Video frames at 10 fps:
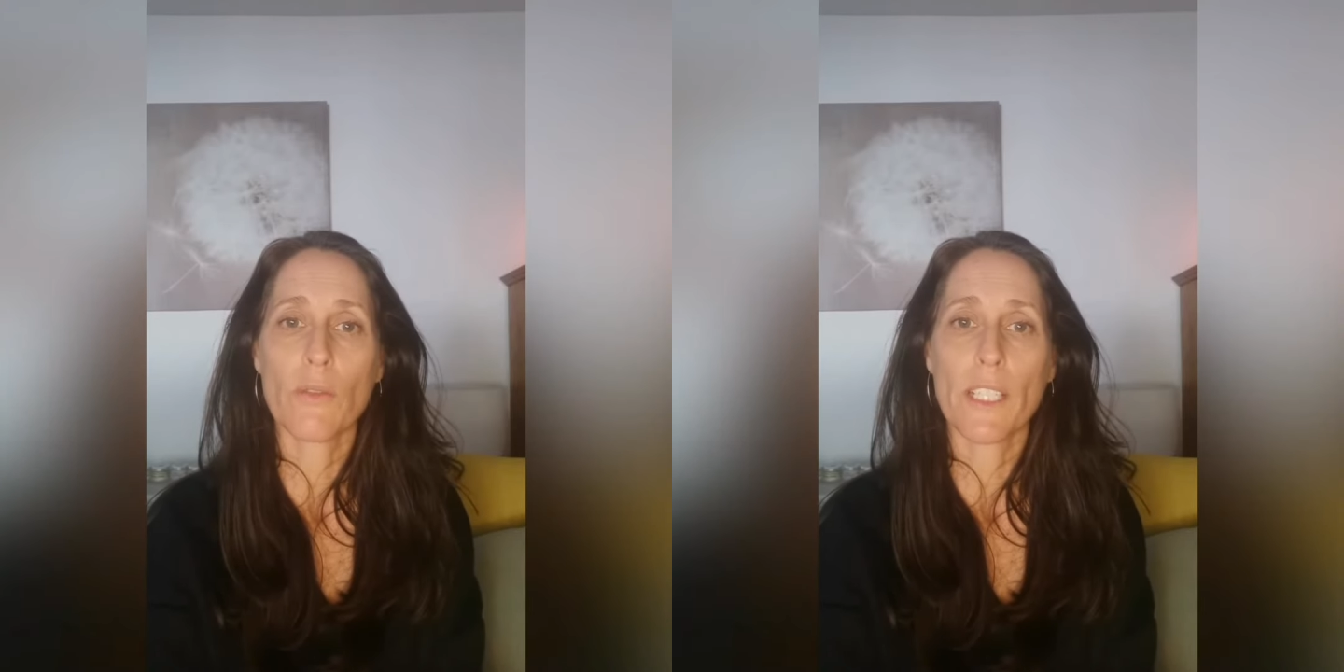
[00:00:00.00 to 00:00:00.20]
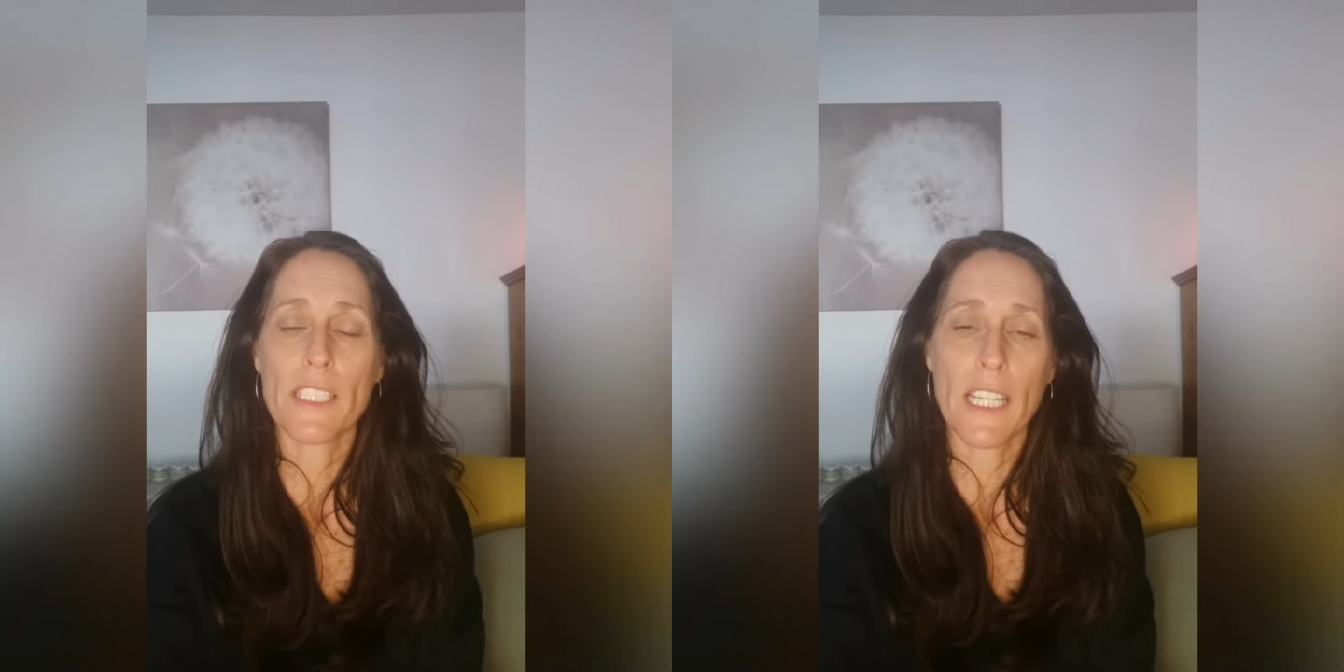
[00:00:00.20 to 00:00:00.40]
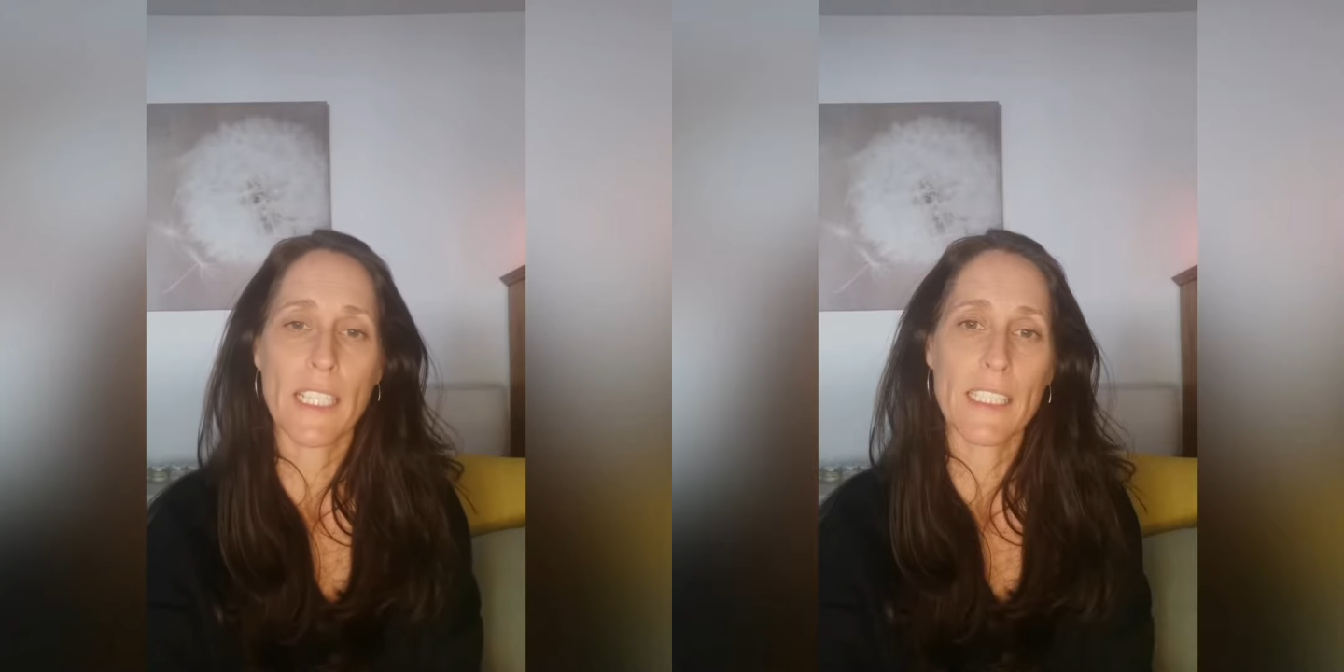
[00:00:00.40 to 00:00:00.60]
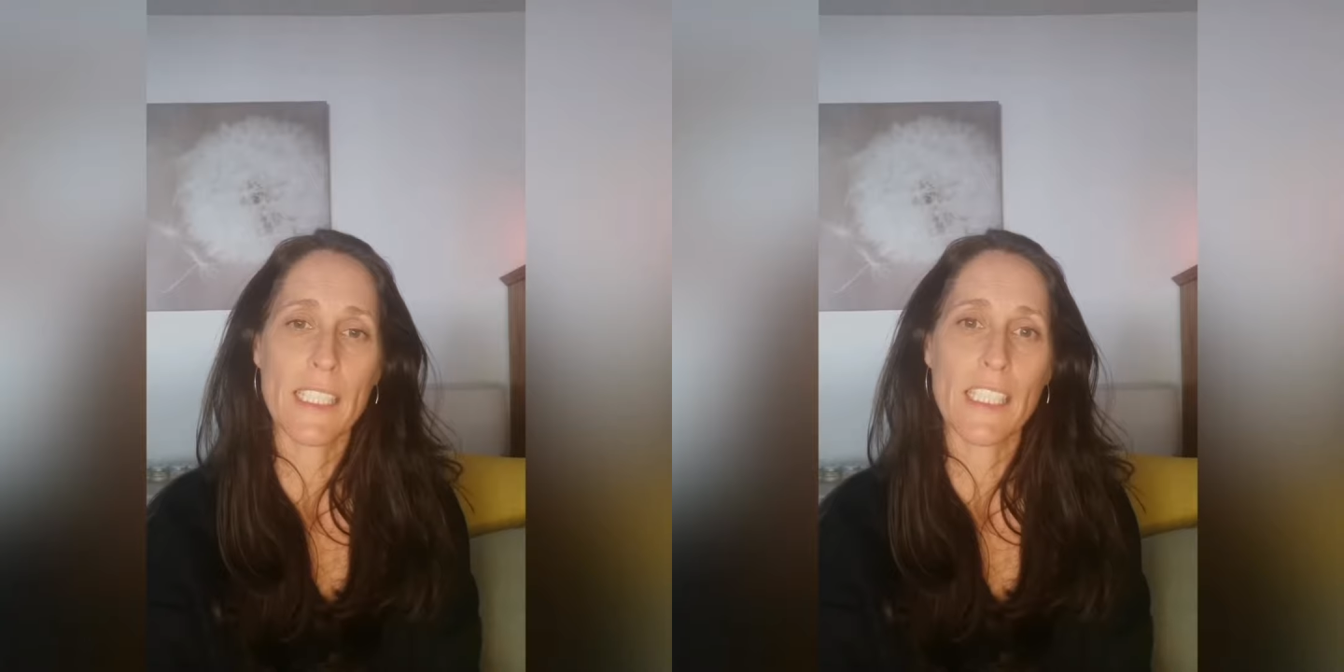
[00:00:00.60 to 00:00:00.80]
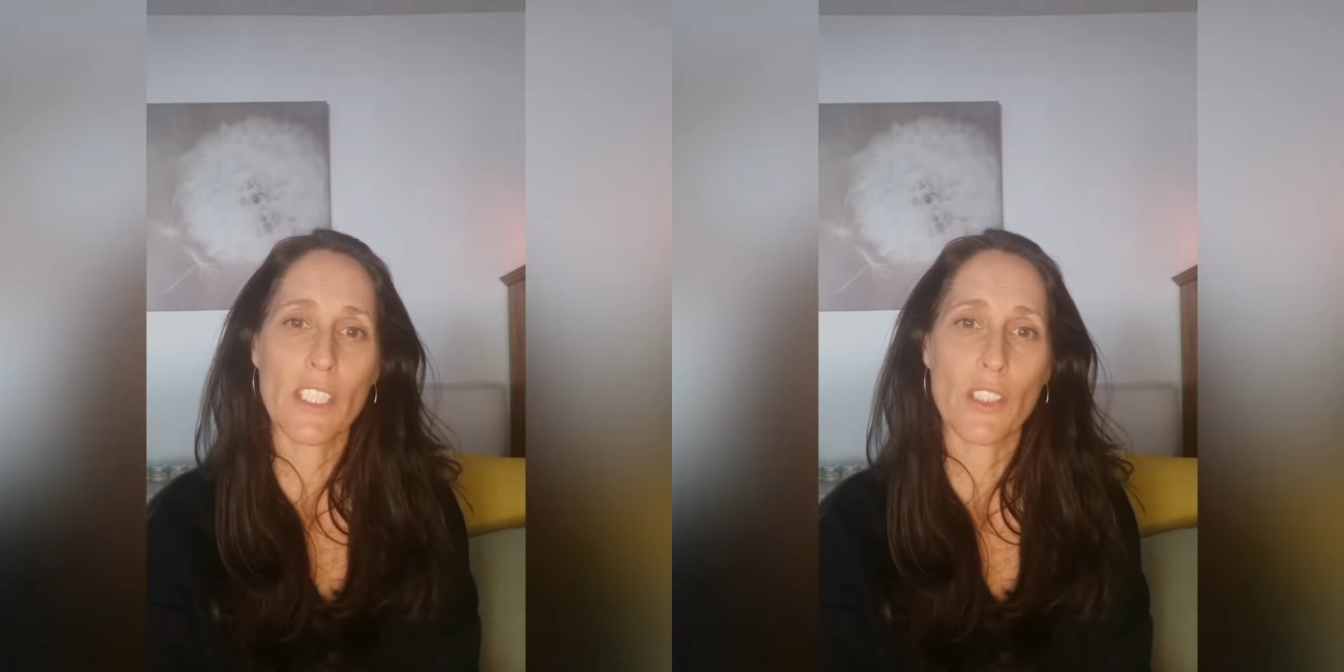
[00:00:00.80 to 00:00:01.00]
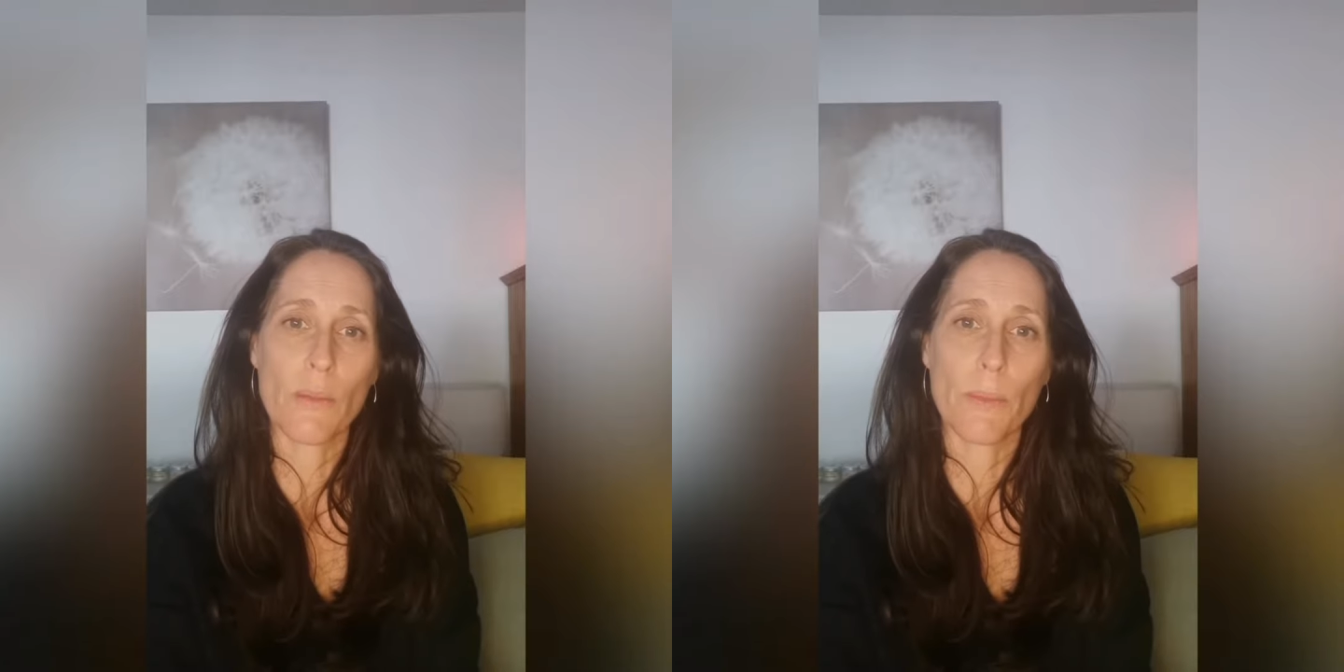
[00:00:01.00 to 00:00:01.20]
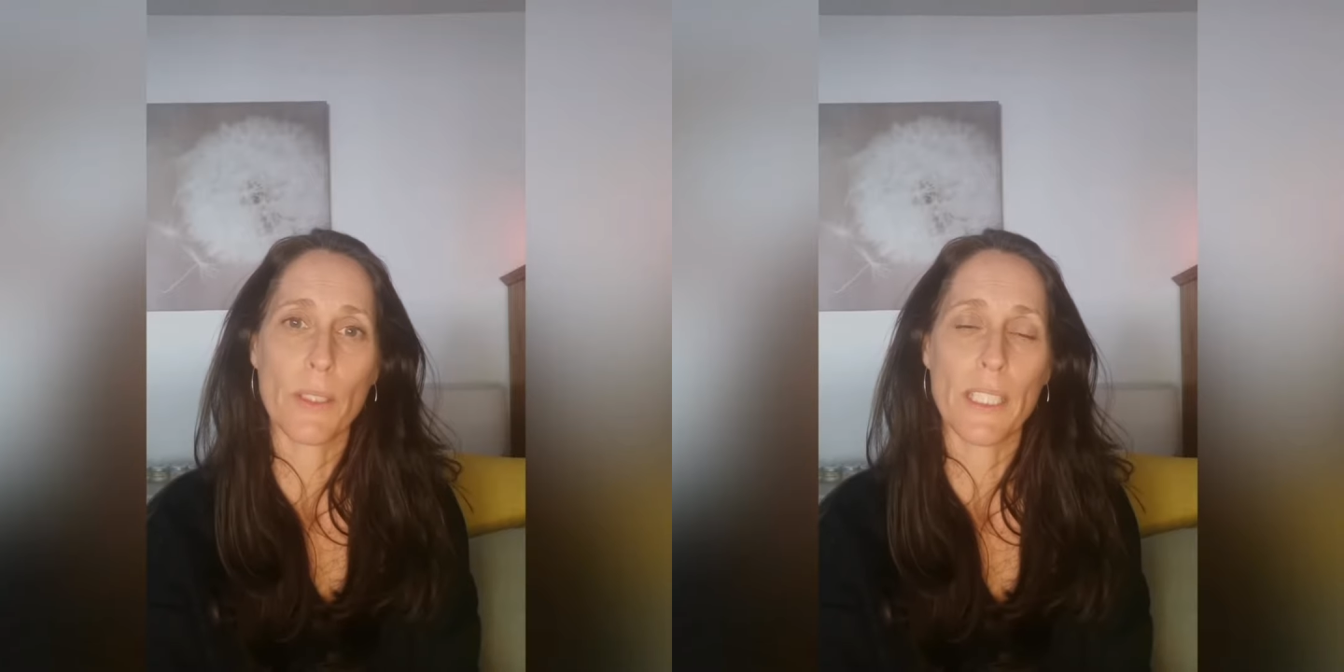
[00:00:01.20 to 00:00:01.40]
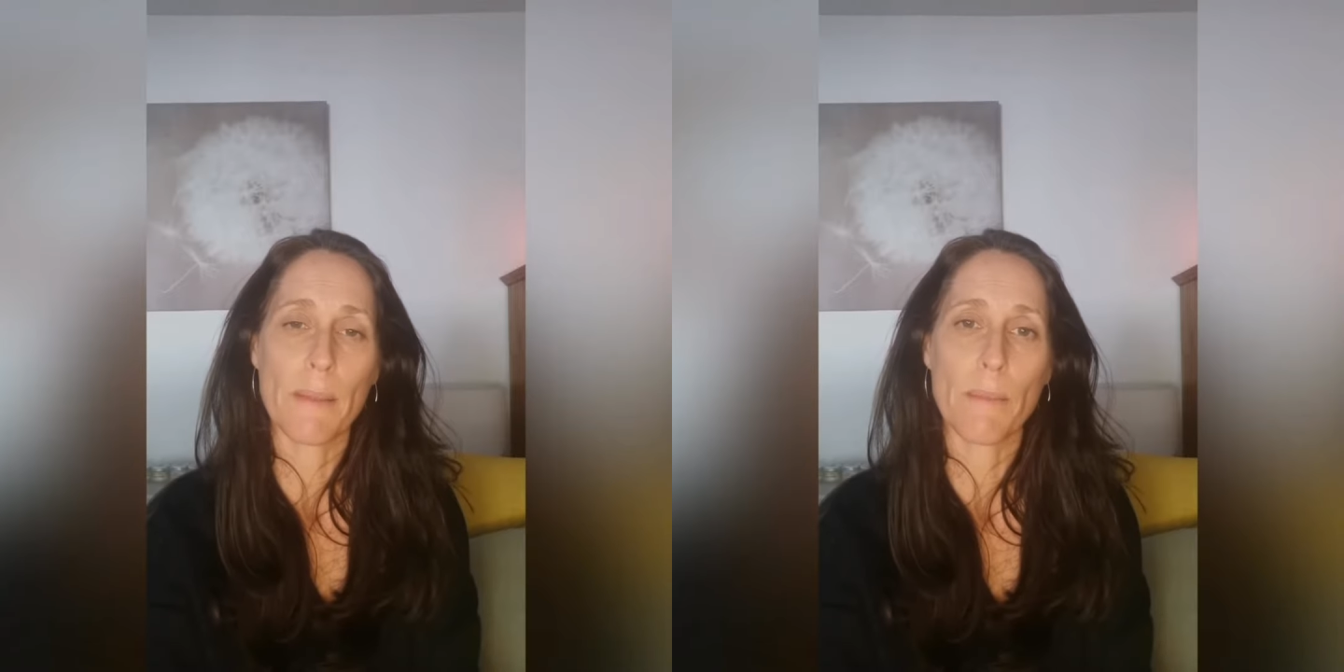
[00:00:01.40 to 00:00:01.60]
vitality to your body,